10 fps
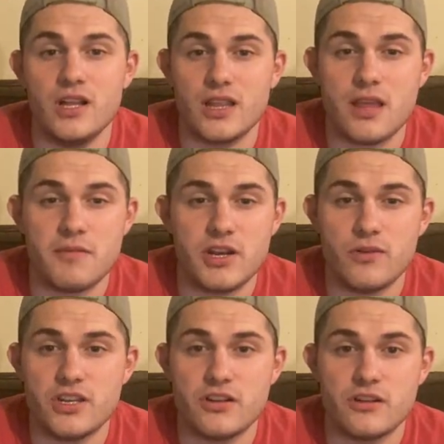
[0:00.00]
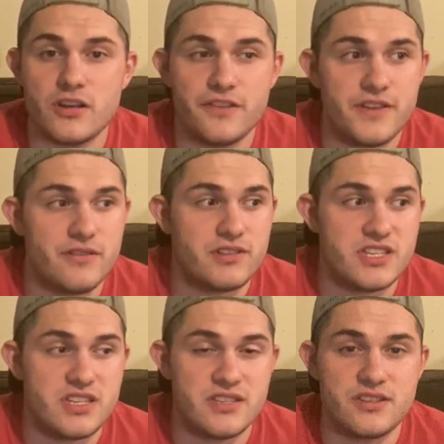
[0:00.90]
Let me know what your favorite
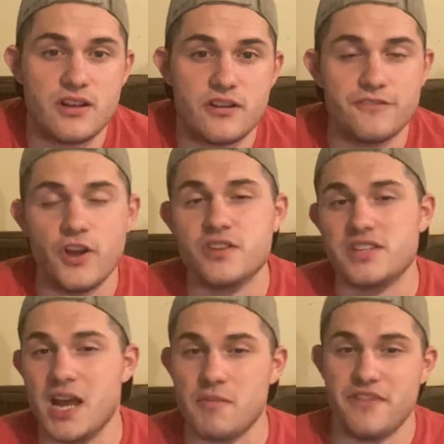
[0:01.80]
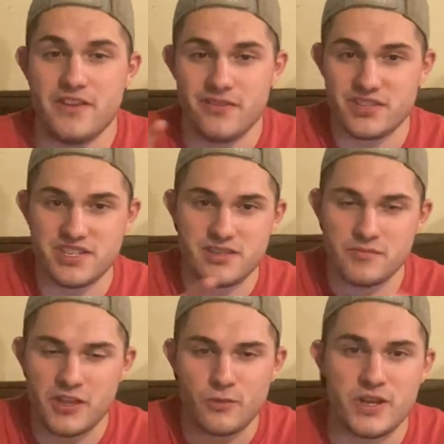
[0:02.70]
seasons are. Fall's not my favorite season,
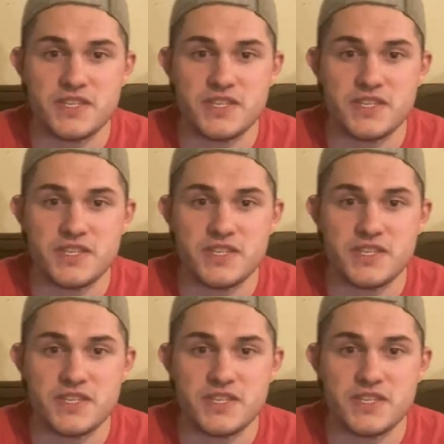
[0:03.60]
by the way.